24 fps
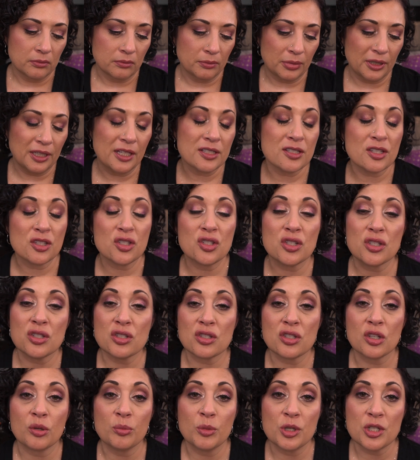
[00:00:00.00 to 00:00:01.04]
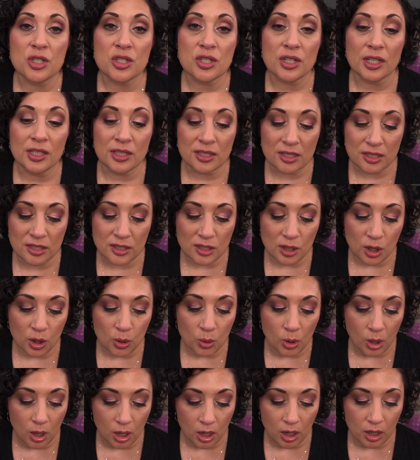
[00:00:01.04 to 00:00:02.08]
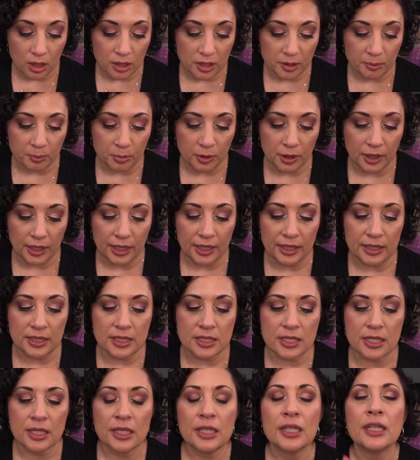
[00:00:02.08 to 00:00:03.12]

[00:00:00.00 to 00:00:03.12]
because it's just so much, it's so hard to blend